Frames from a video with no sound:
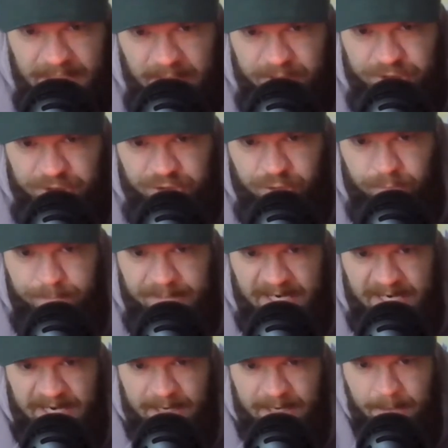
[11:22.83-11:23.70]
to shoot
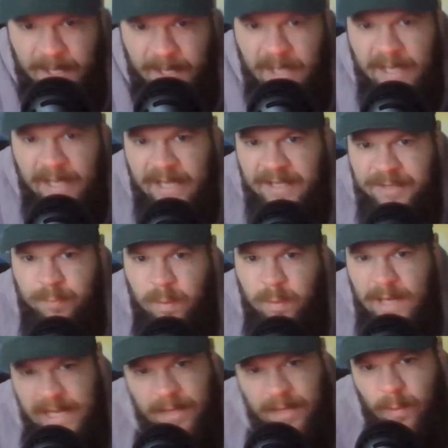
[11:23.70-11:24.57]
back up.
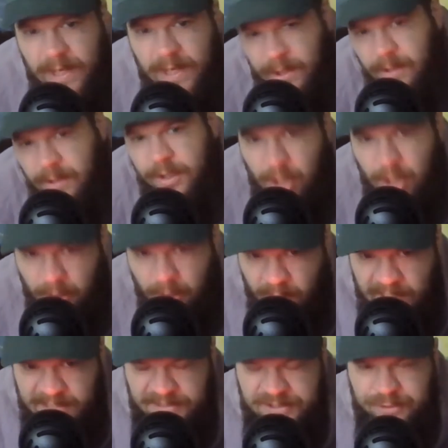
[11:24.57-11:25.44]
We are
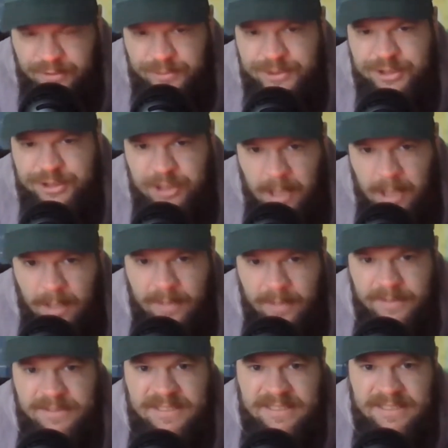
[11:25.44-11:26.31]
going to
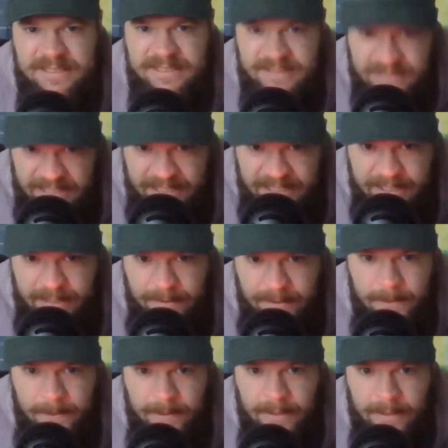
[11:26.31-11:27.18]
start to see
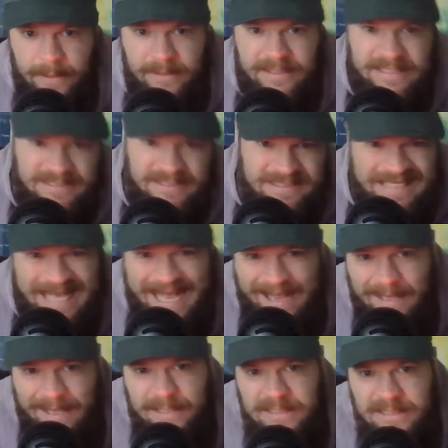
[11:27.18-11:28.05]
these
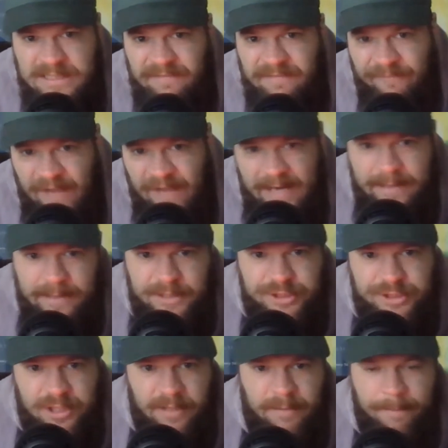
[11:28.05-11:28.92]
guys fighting
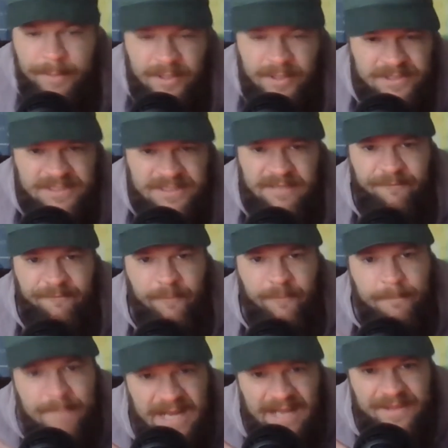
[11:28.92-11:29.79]
each other. Personally, for
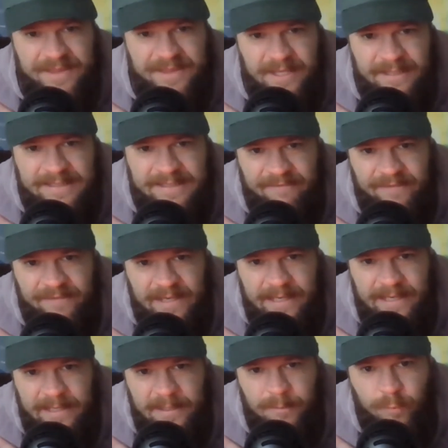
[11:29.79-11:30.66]
me, I think Devin
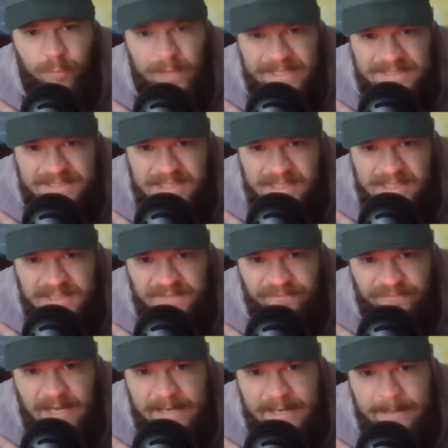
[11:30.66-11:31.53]
Haney wins this
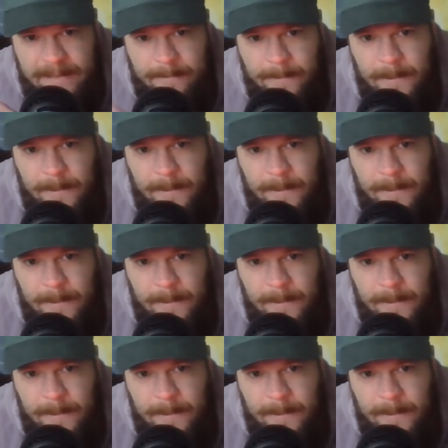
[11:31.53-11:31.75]
fight.